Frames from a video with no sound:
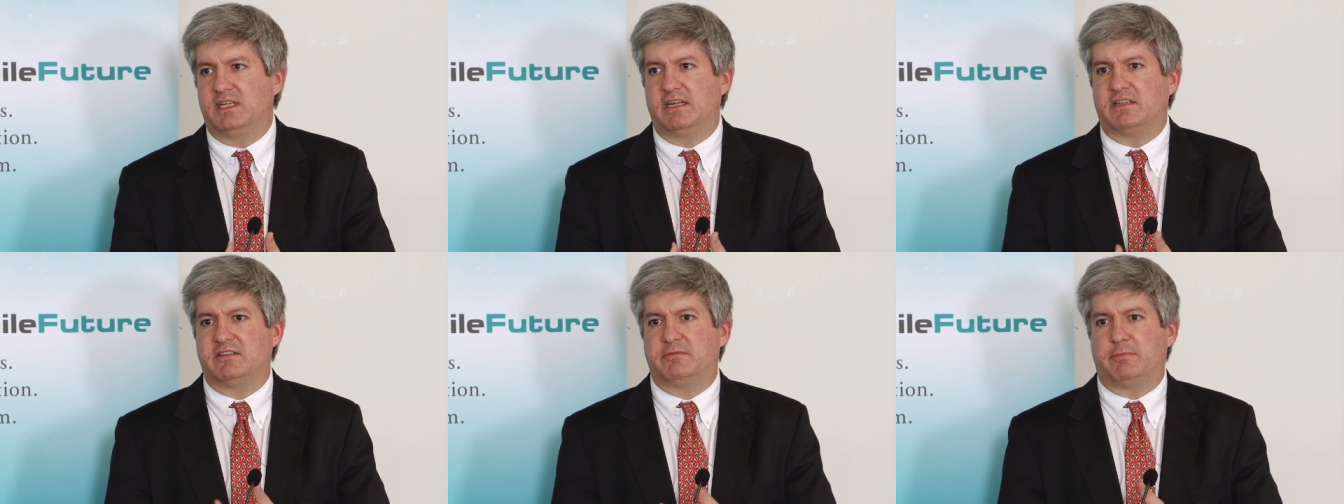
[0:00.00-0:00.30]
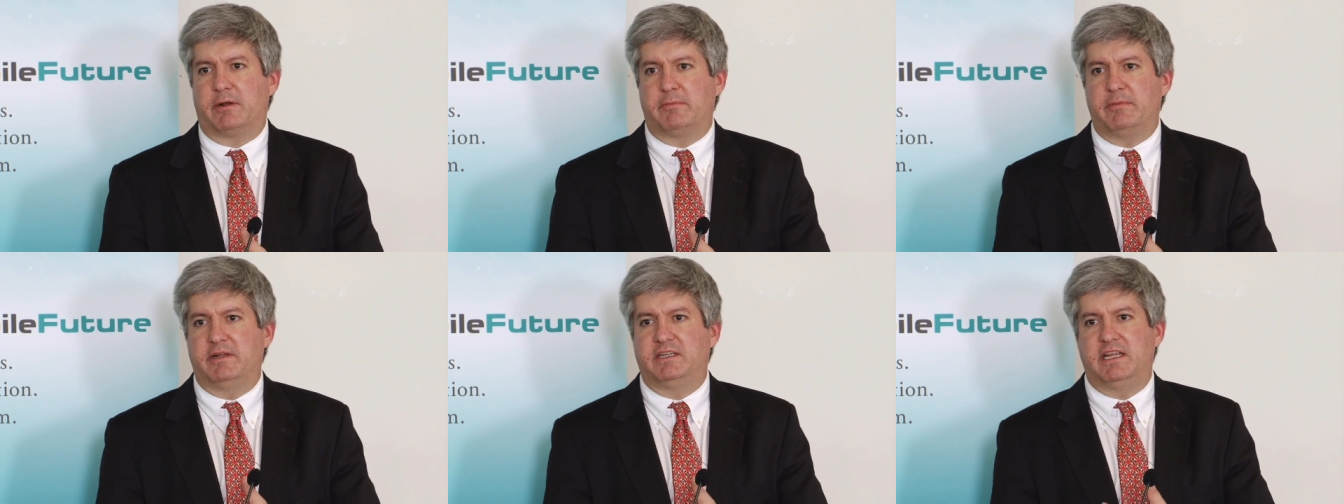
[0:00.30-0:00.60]
and
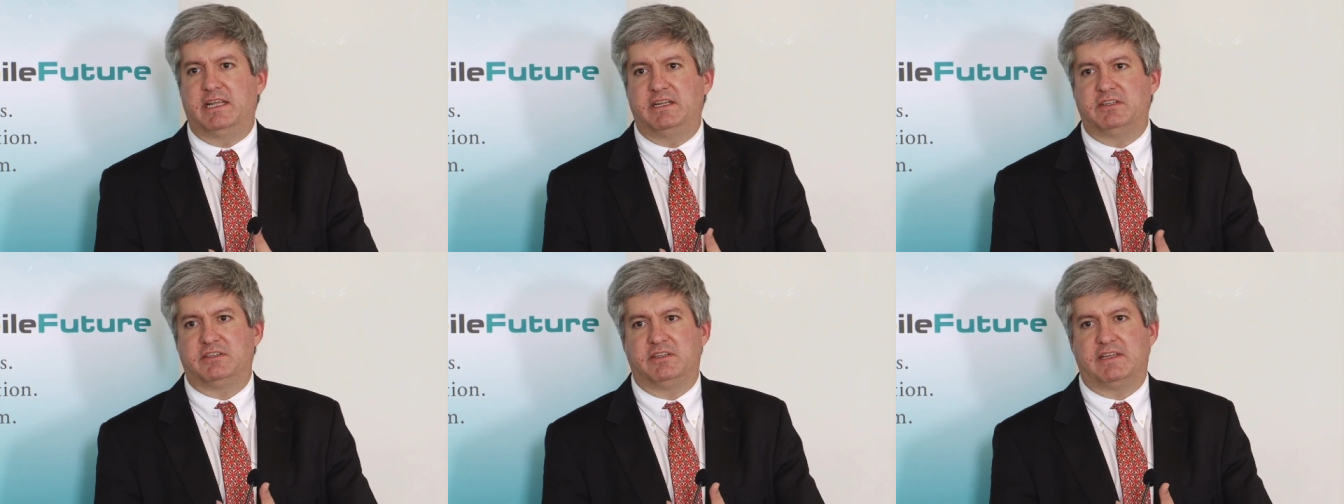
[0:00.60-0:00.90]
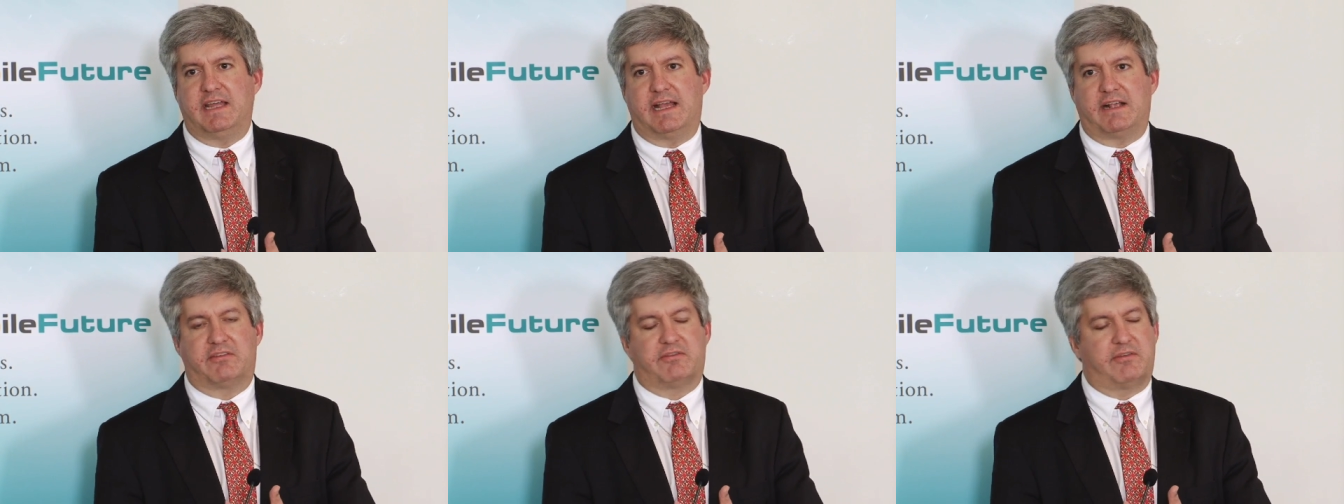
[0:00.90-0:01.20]

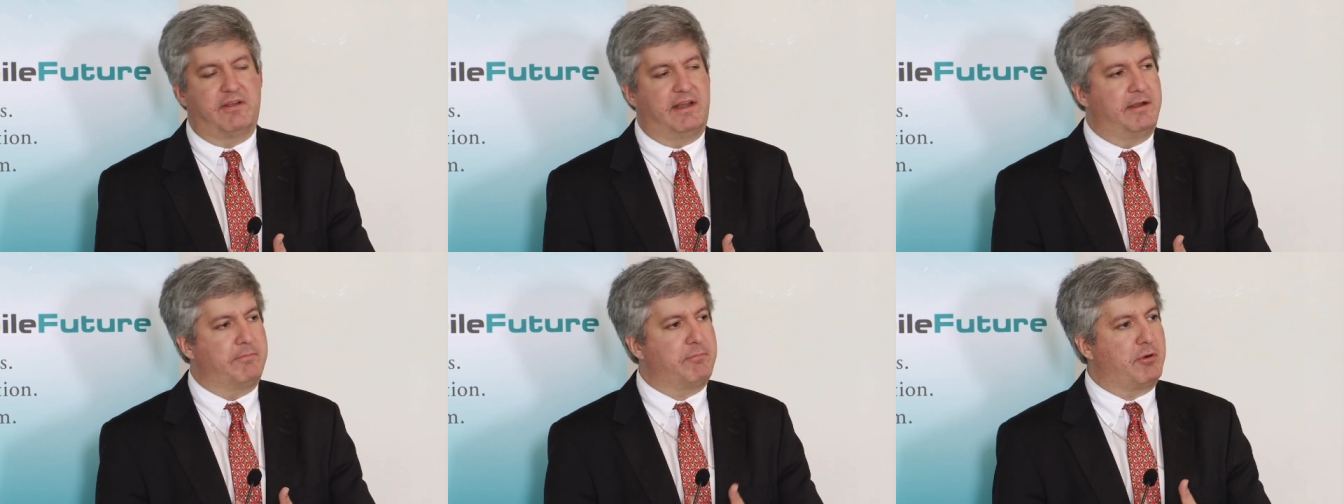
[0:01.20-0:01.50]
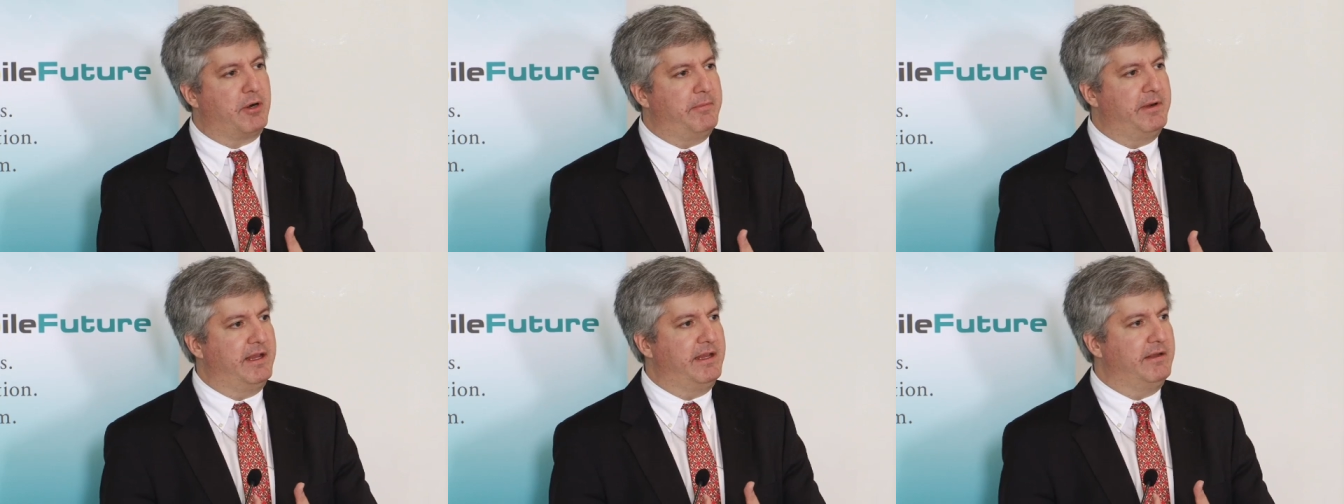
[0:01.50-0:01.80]
experimentation tax credit
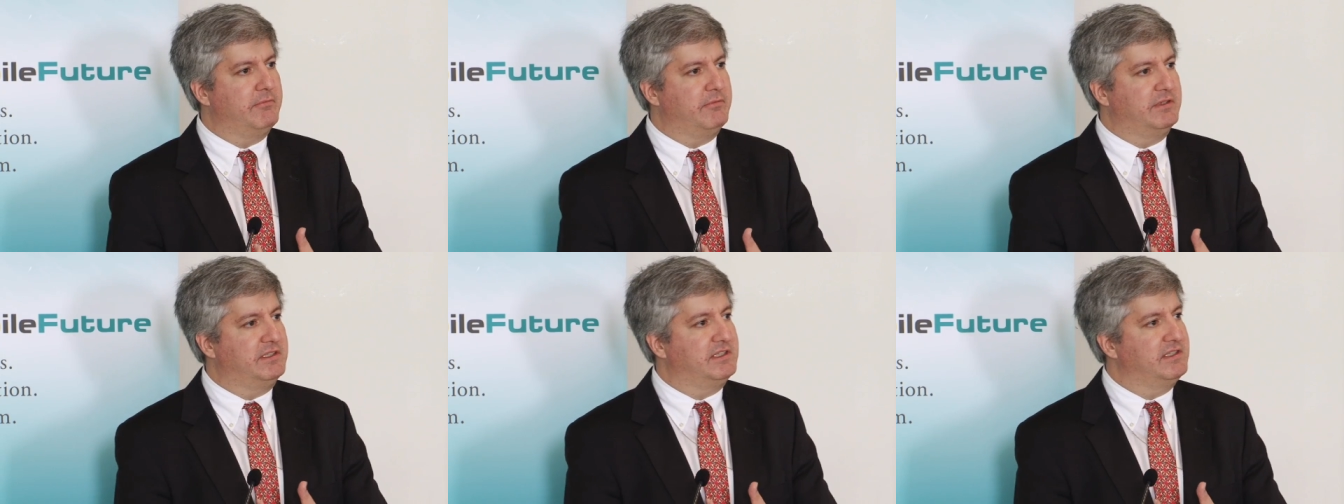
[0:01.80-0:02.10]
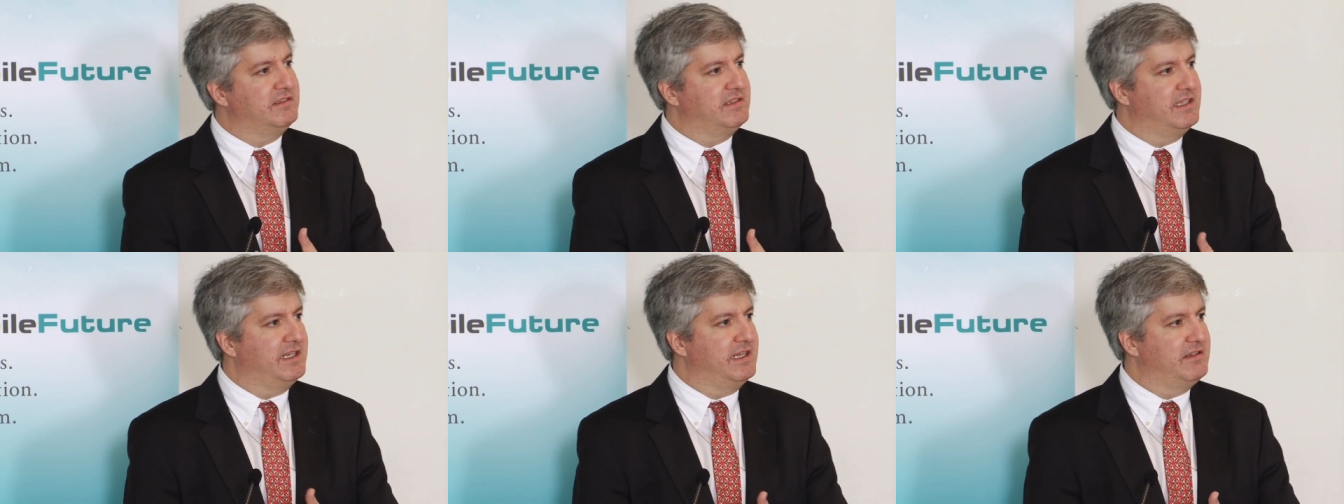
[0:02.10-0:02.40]
permanent, which
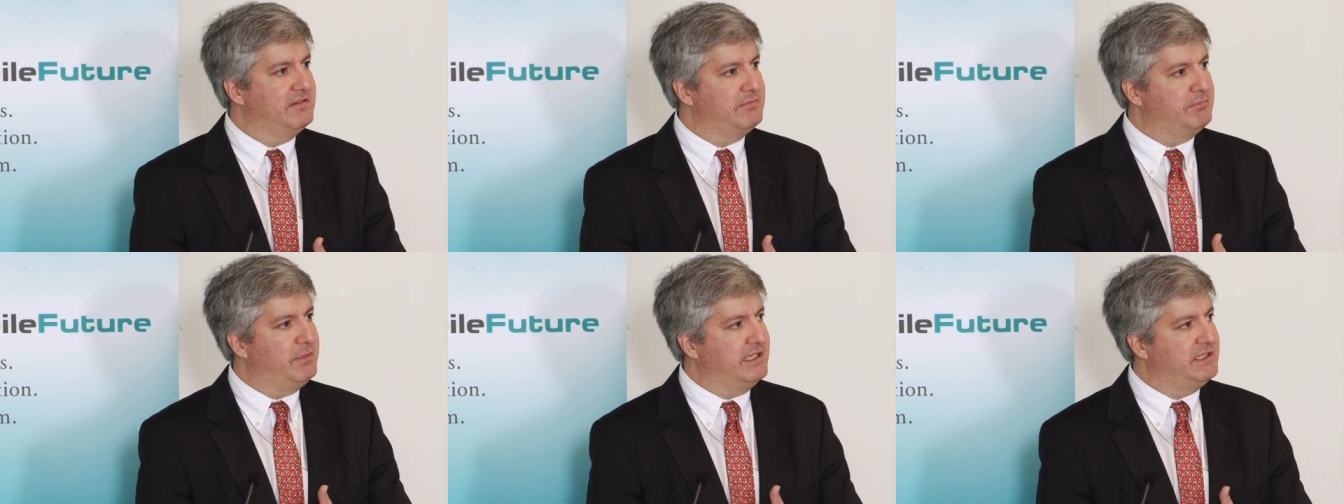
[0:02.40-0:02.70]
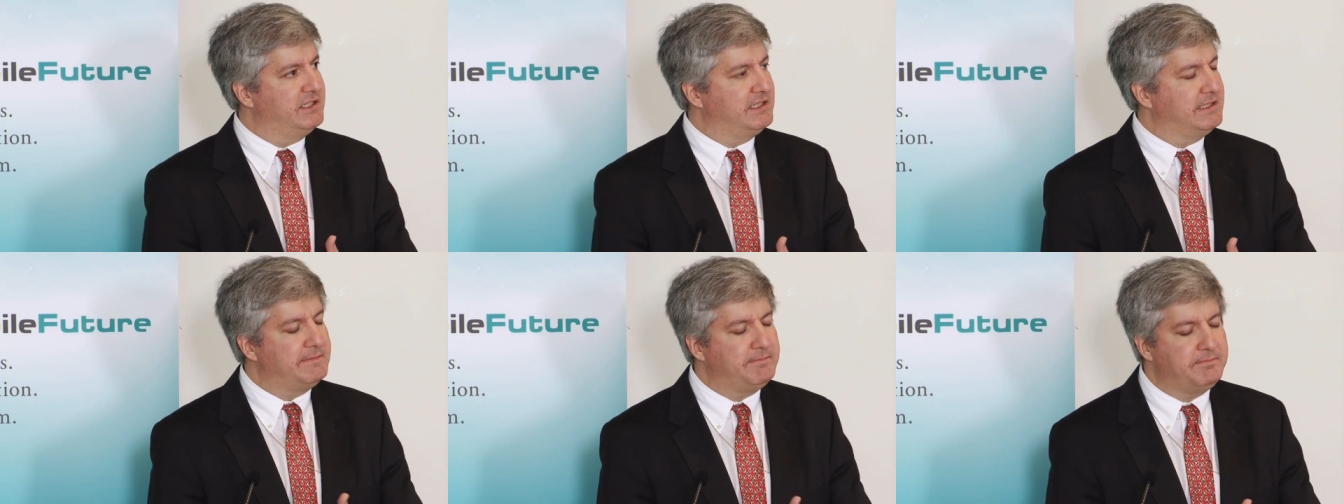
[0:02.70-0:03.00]
is in his
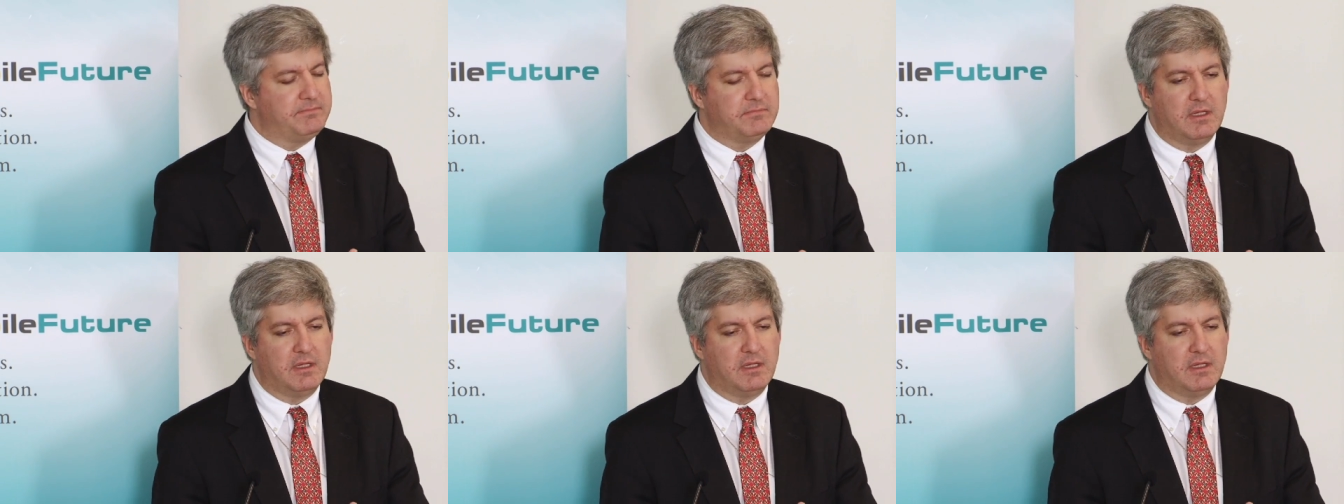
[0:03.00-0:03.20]
budget,